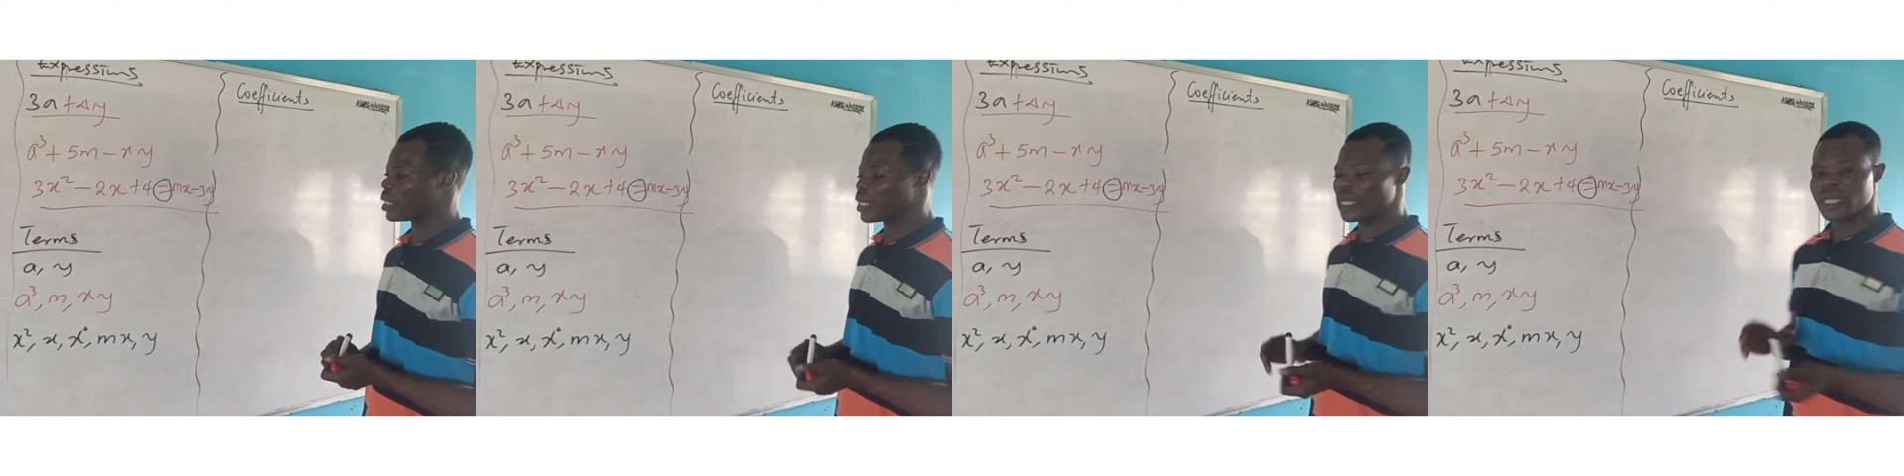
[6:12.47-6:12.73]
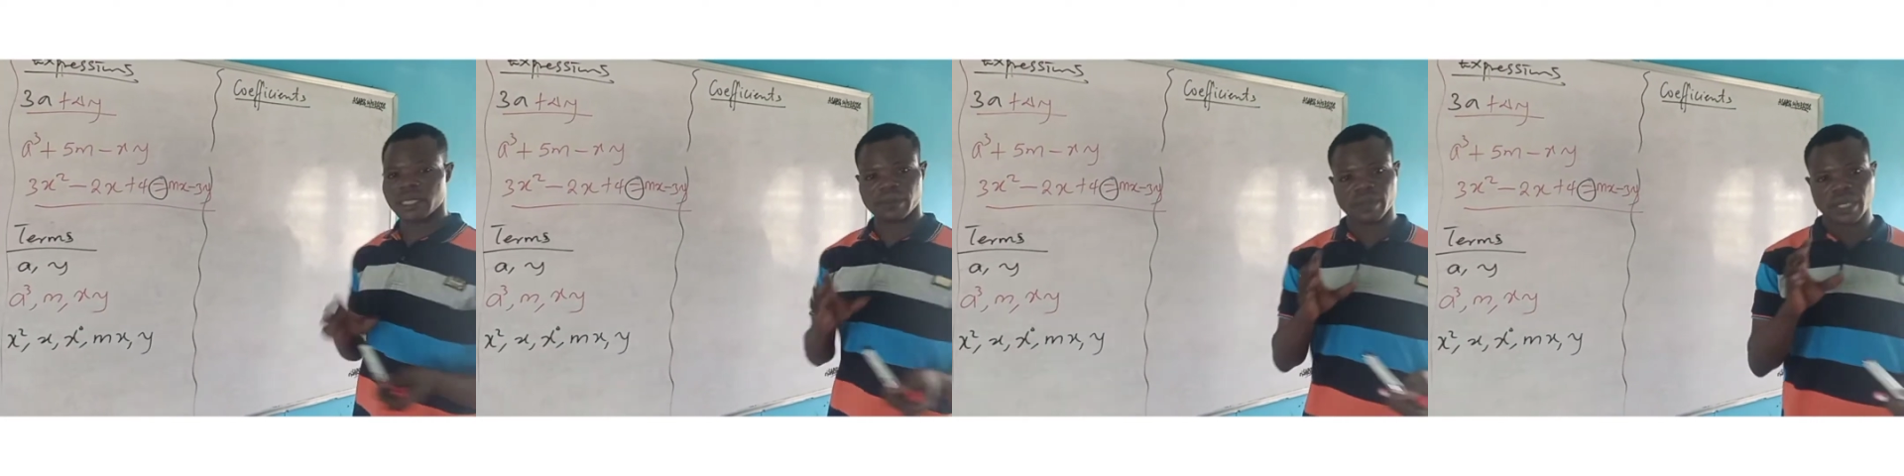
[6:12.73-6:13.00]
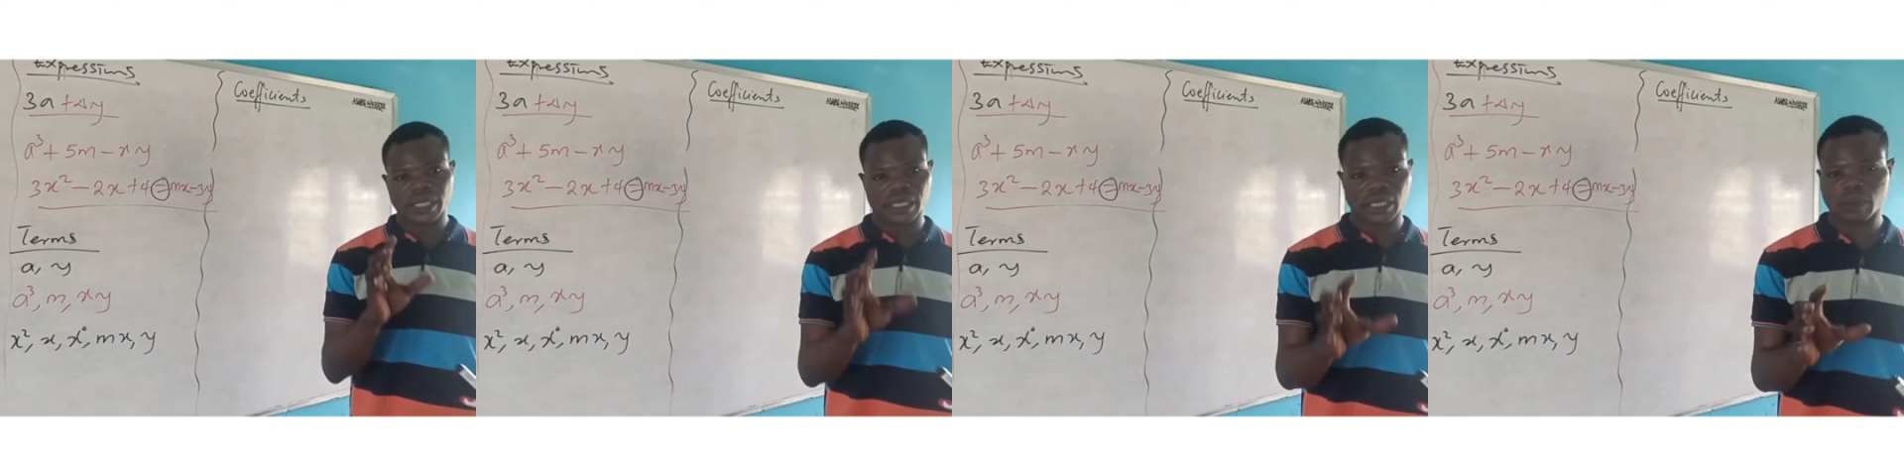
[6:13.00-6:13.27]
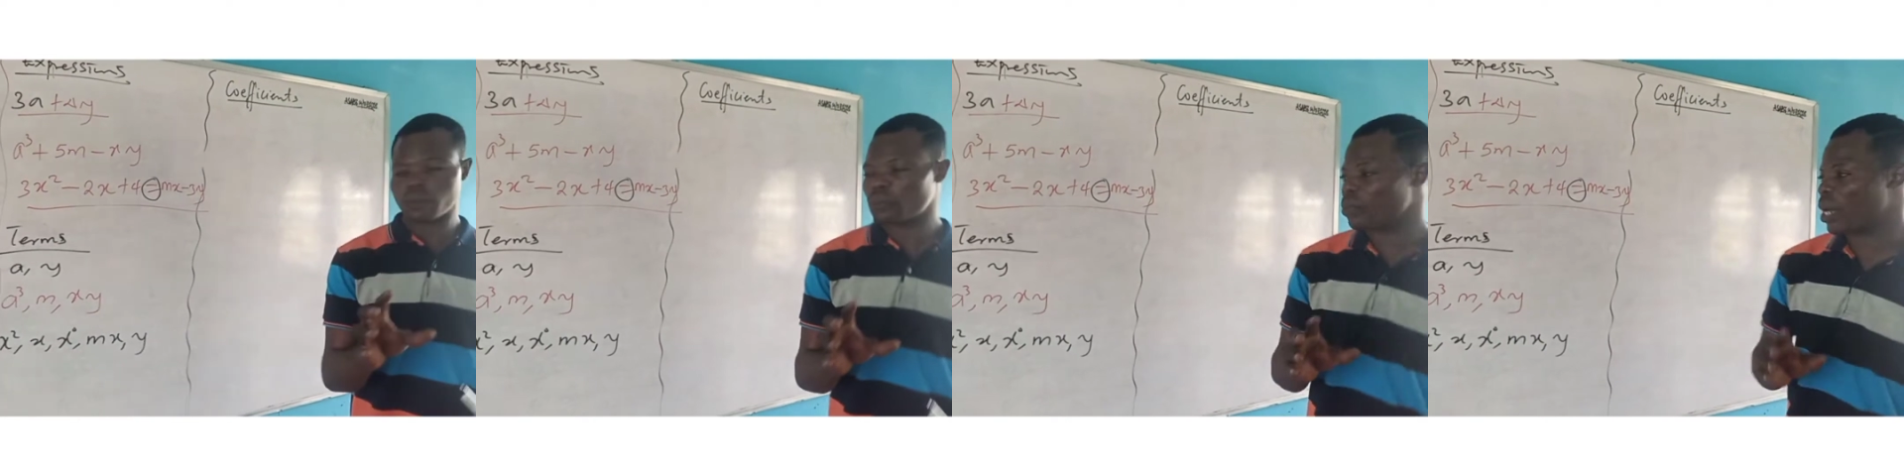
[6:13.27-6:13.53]
It's very
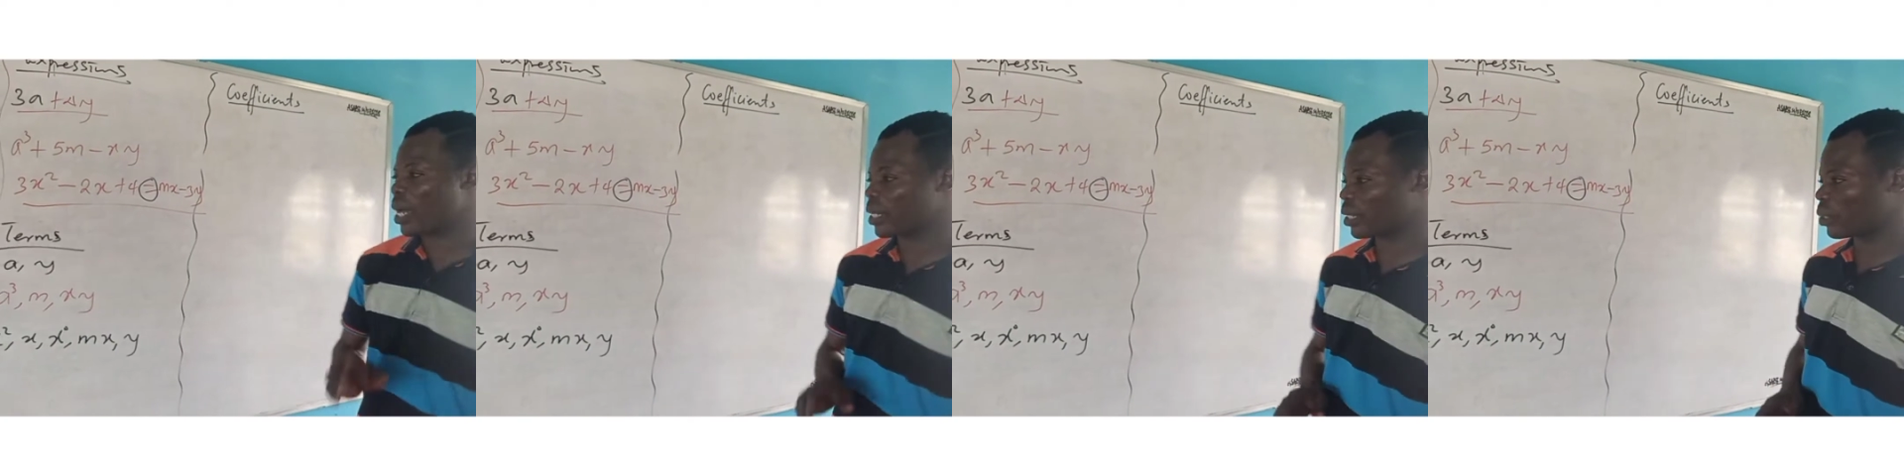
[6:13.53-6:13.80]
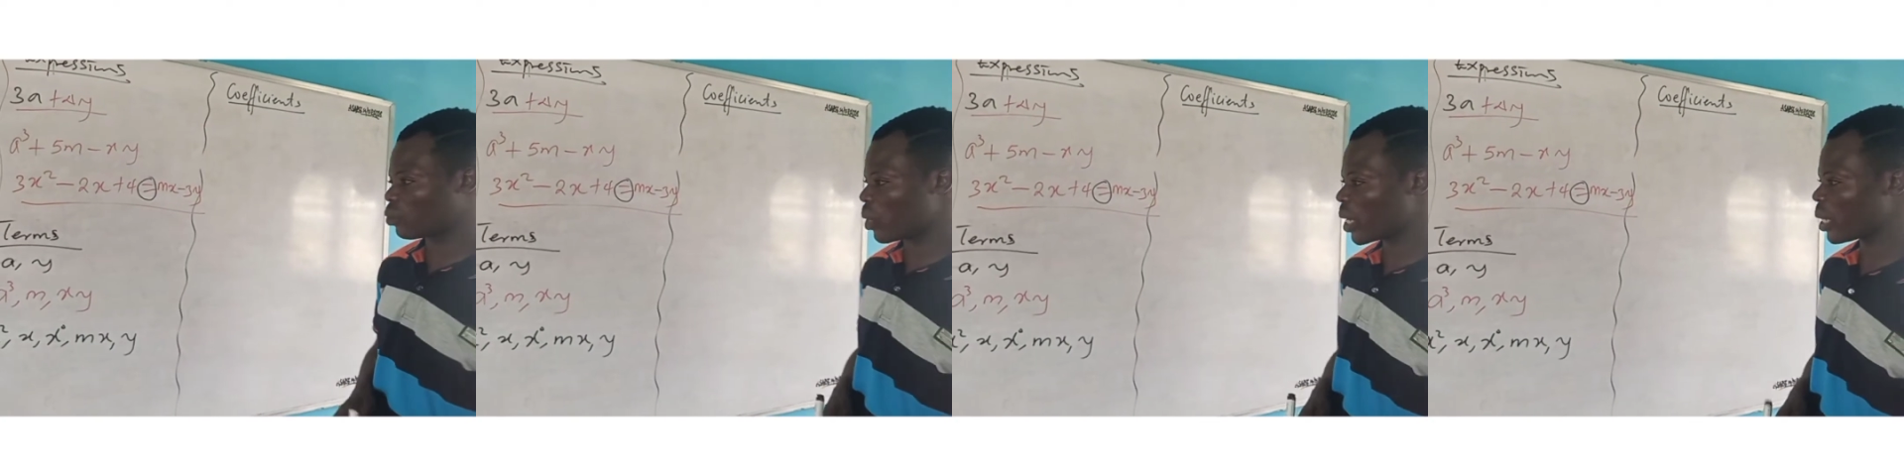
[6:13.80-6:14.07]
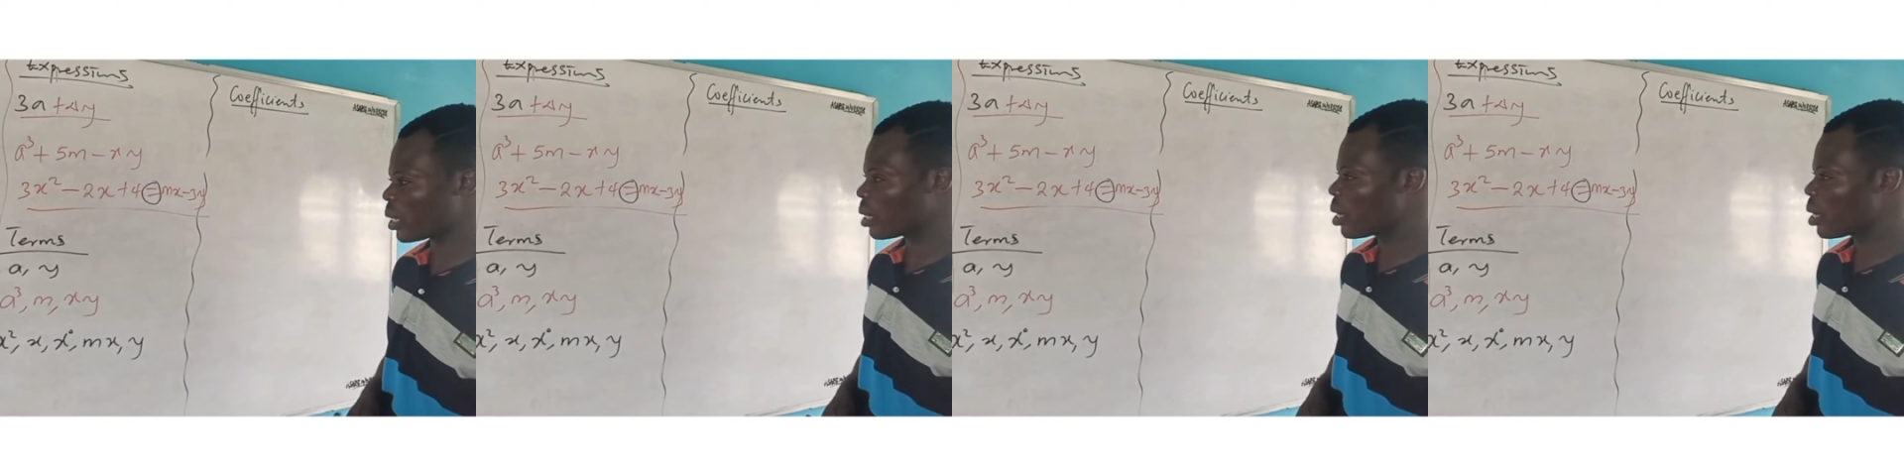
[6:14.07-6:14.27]
simple as well.